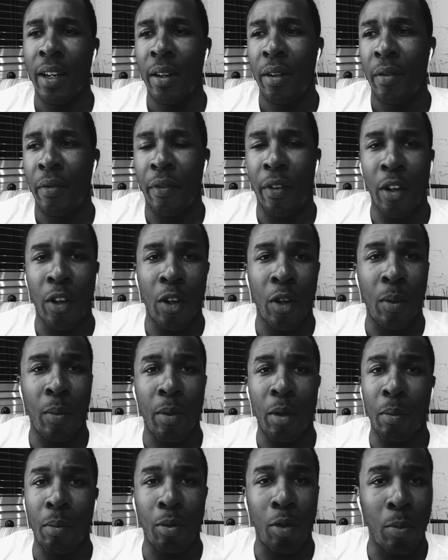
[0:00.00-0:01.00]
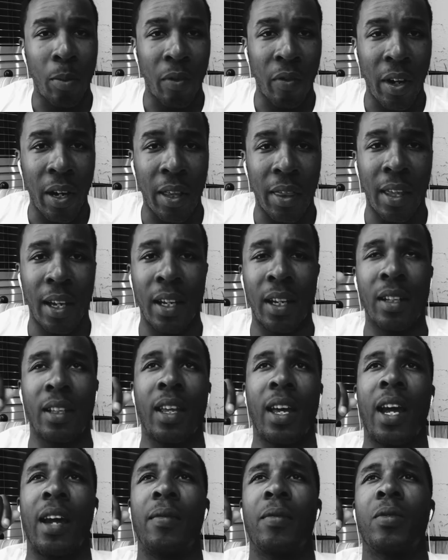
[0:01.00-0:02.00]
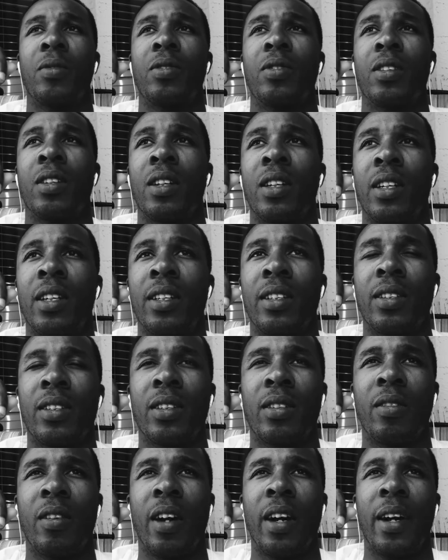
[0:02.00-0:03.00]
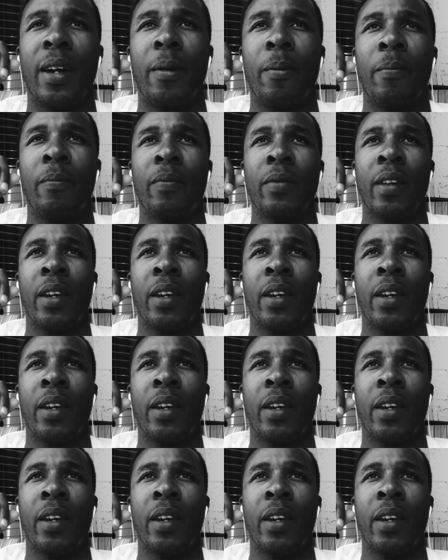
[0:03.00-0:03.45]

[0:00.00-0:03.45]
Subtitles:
film, the boomerang thing that they have on Instagram,